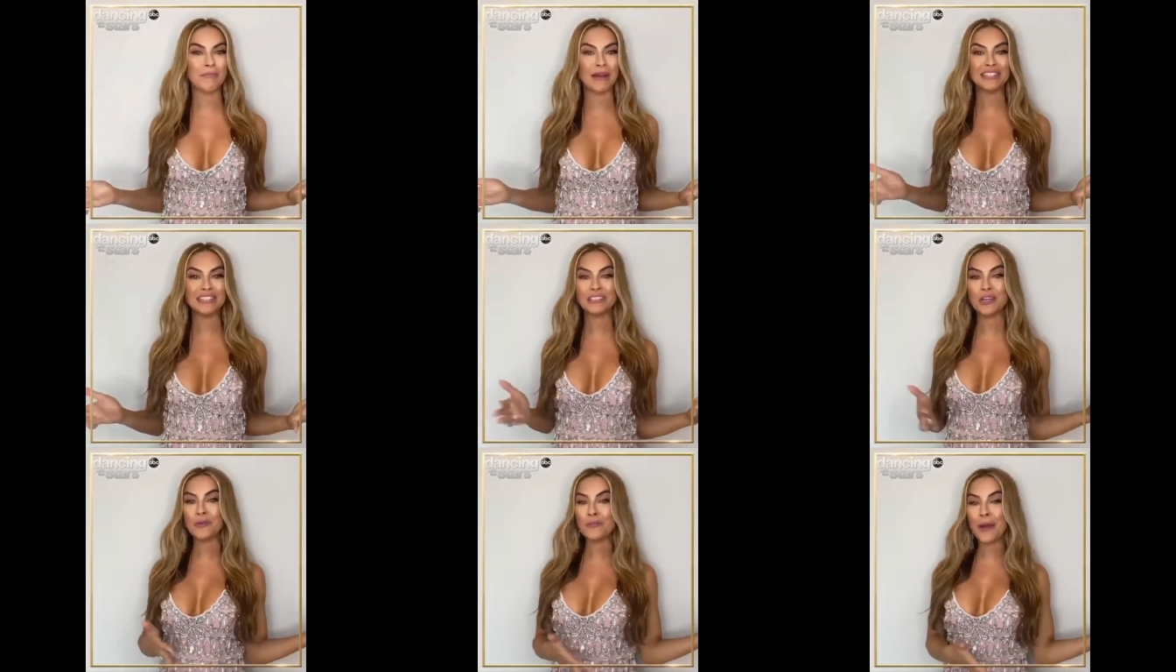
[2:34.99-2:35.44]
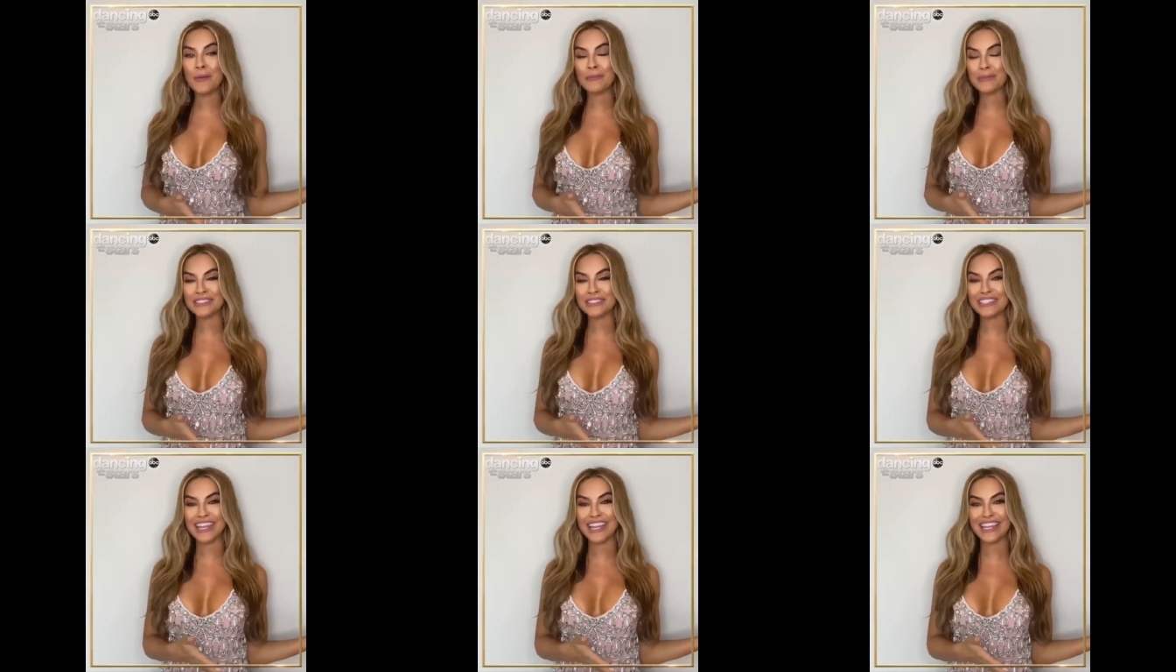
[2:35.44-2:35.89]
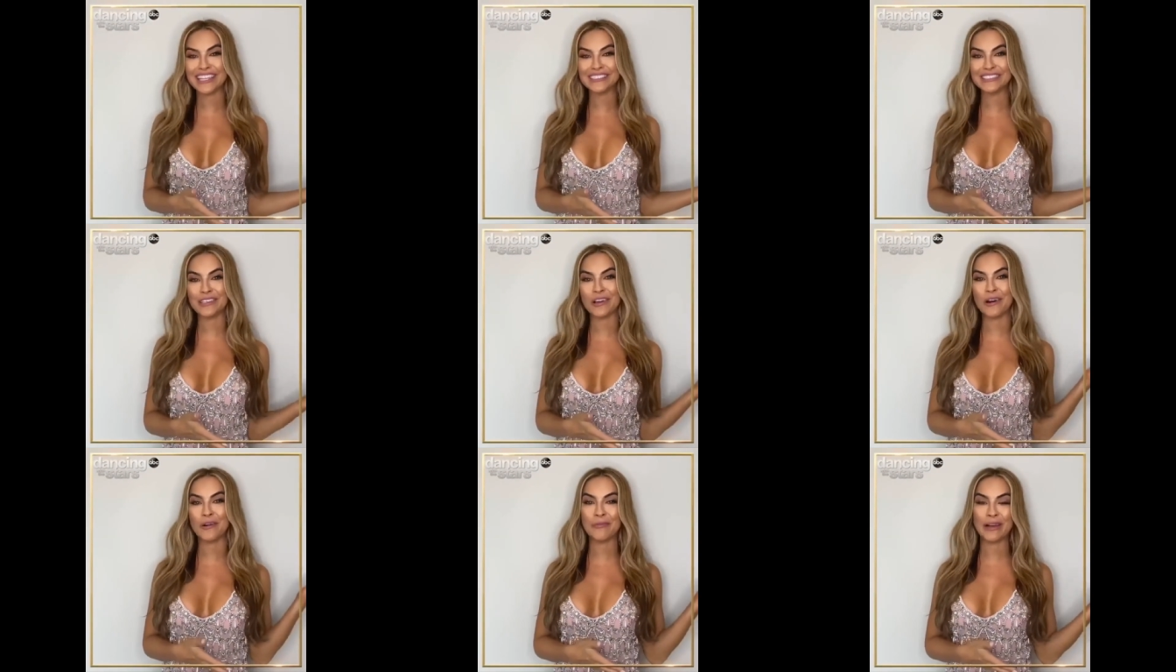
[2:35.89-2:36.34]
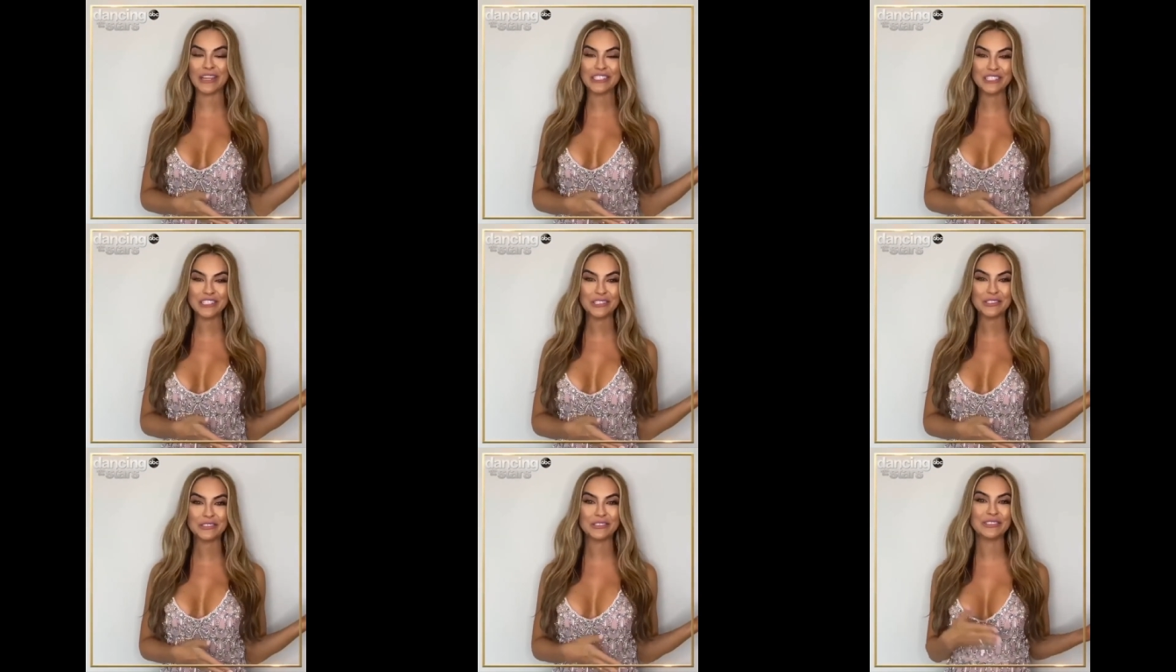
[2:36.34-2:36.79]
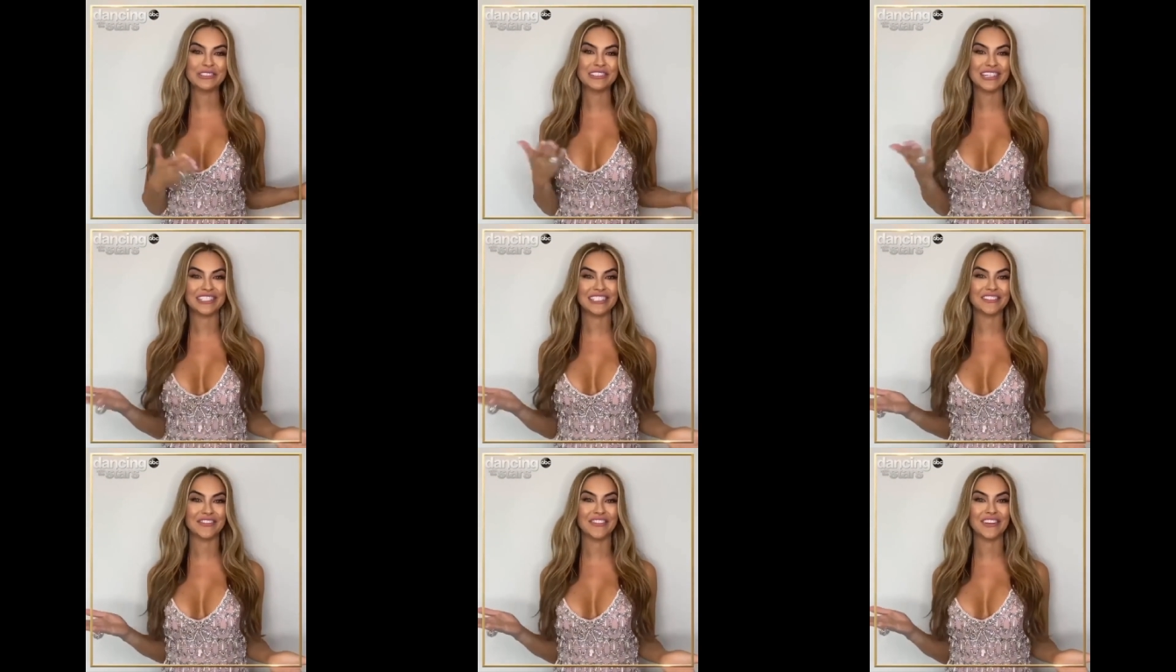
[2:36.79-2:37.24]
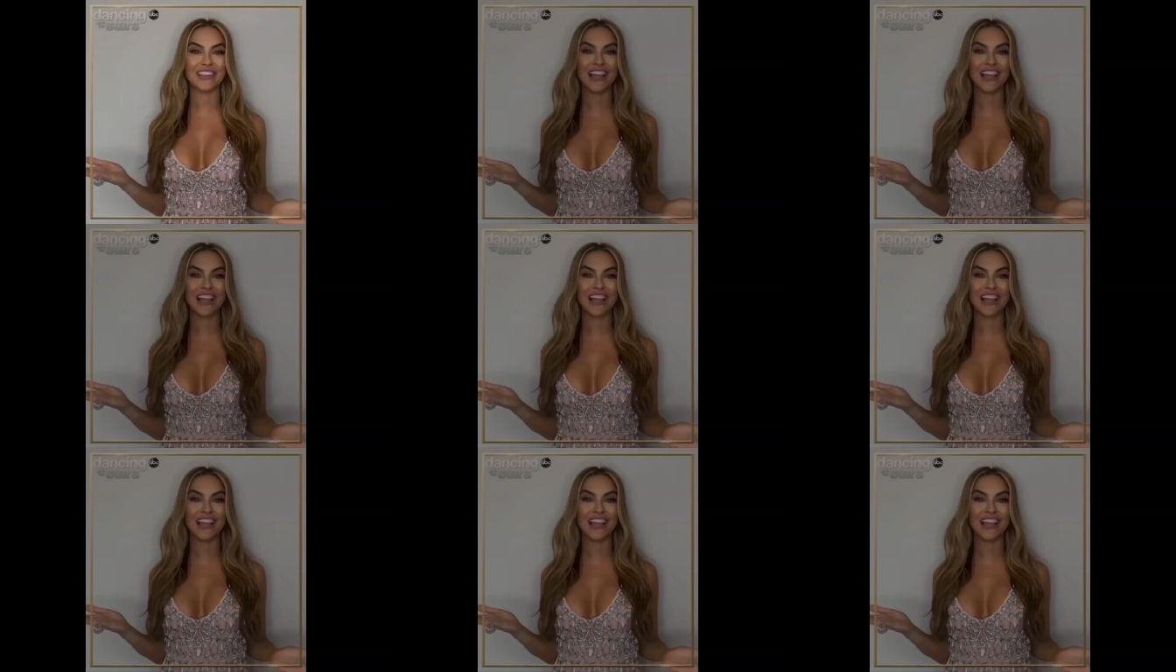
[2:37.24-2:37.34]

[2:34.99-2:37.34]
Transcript: my soap opera days, All My Children, Days of Our